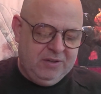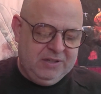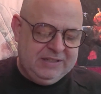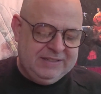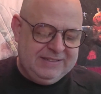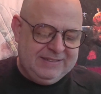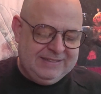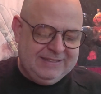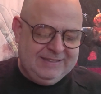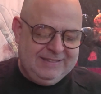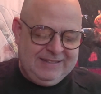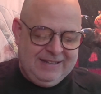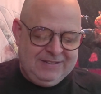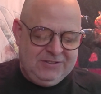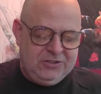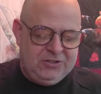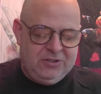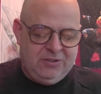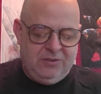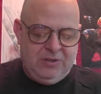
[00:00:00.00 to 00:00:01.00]
It is an
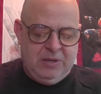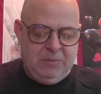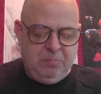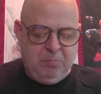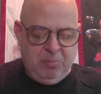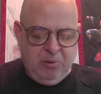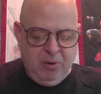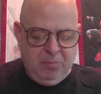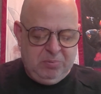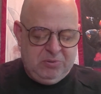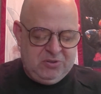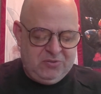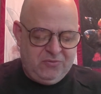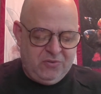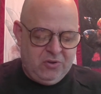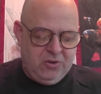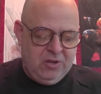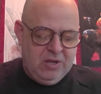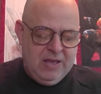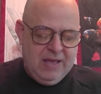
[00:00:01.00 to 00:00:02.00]
intentional and
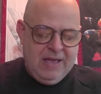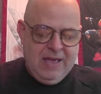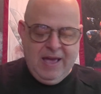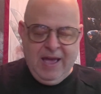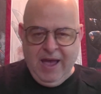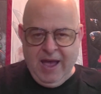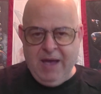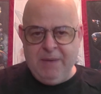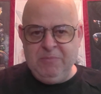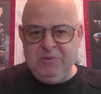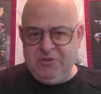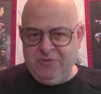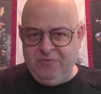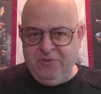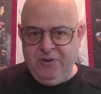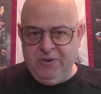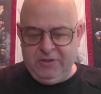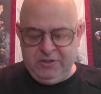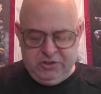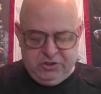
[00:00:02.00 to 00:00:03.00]
purposeful
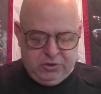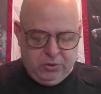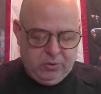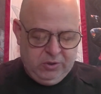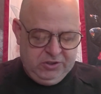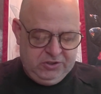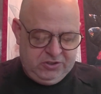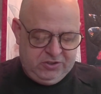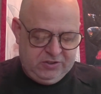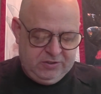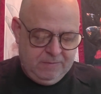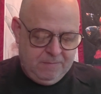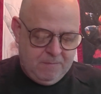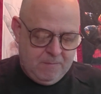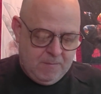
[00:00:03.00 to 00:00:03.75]
atmospheric choice.